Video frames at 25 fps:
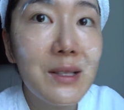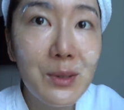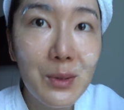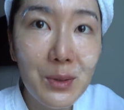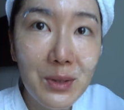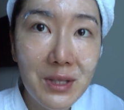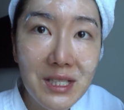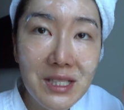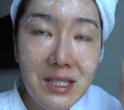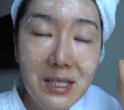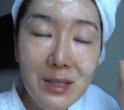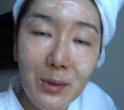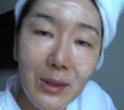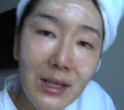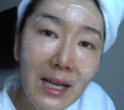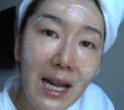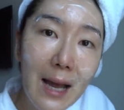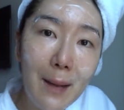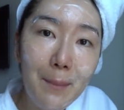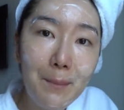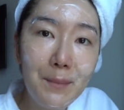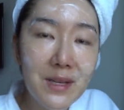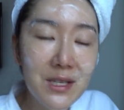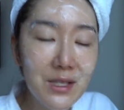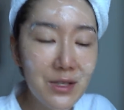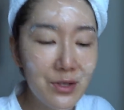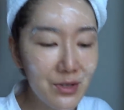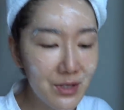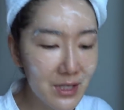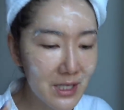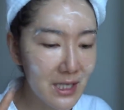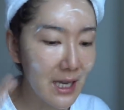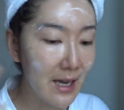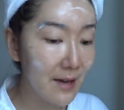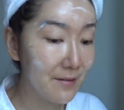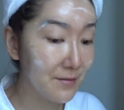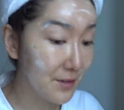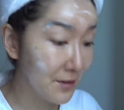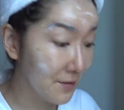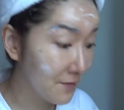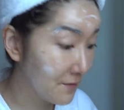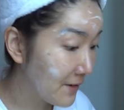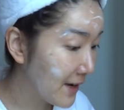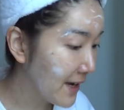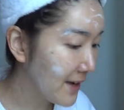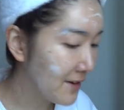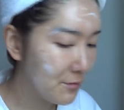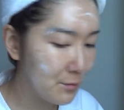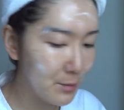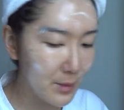So this is what happens usually after
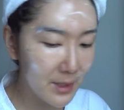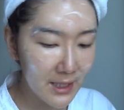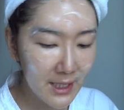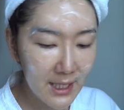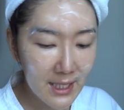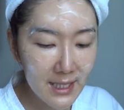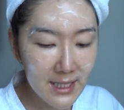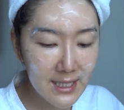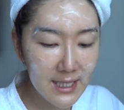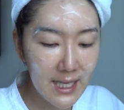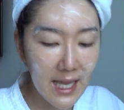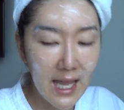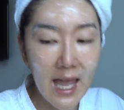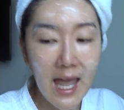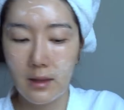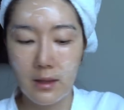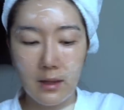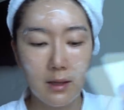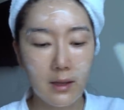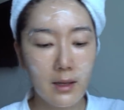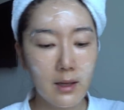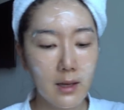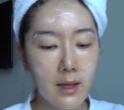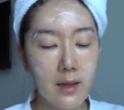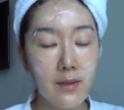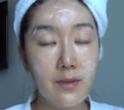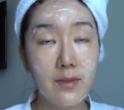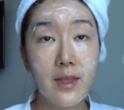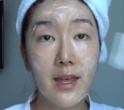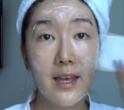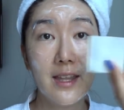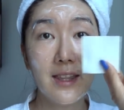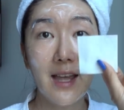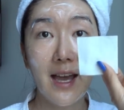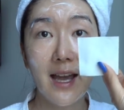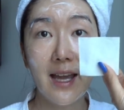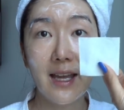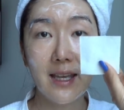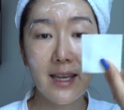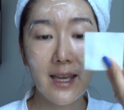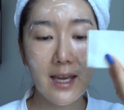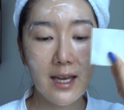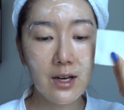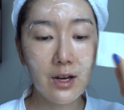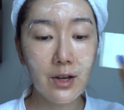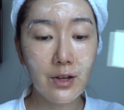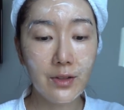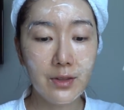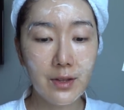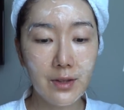5 minutes. And then I
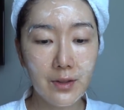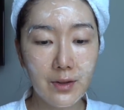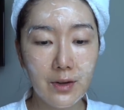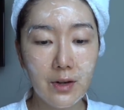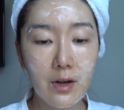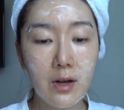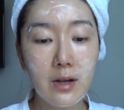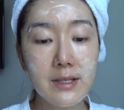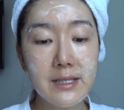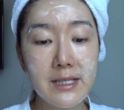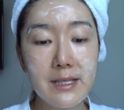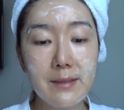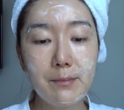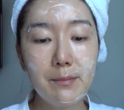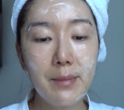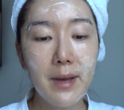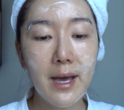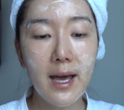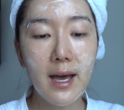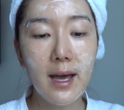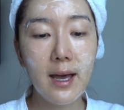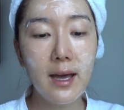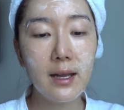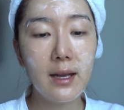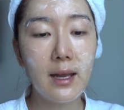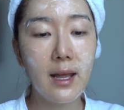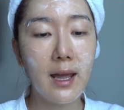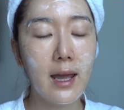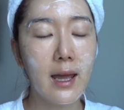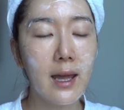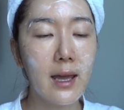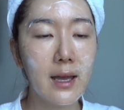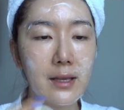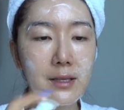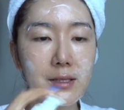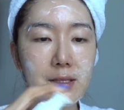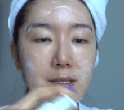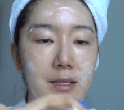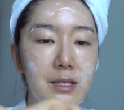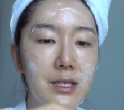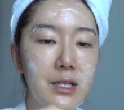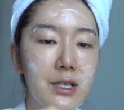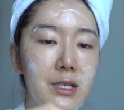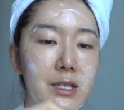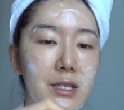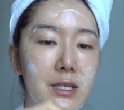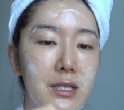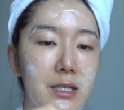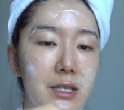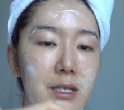get another cotton pad and
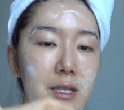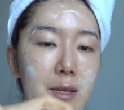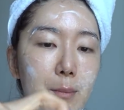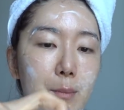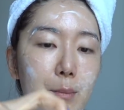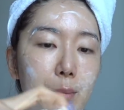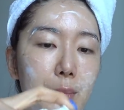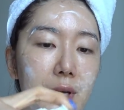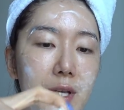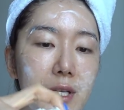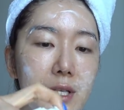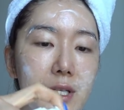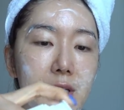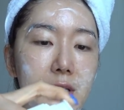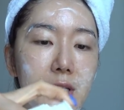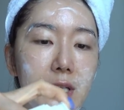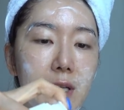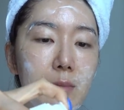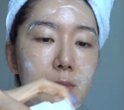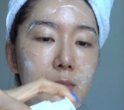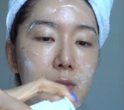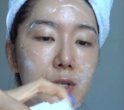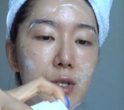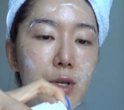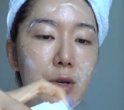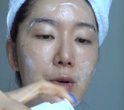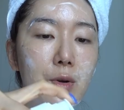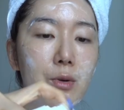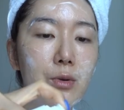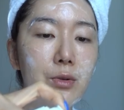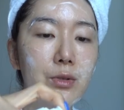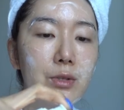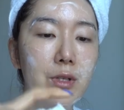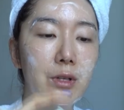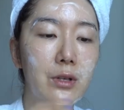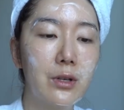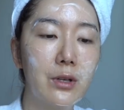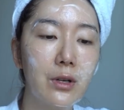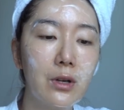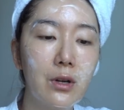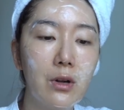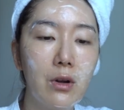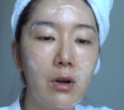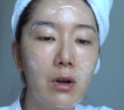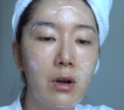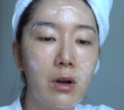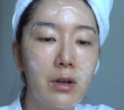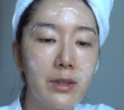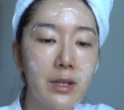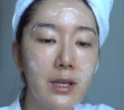just put some toner
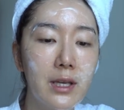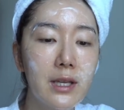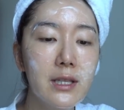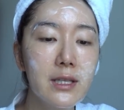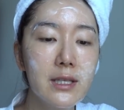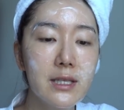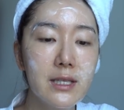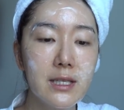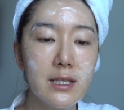on it.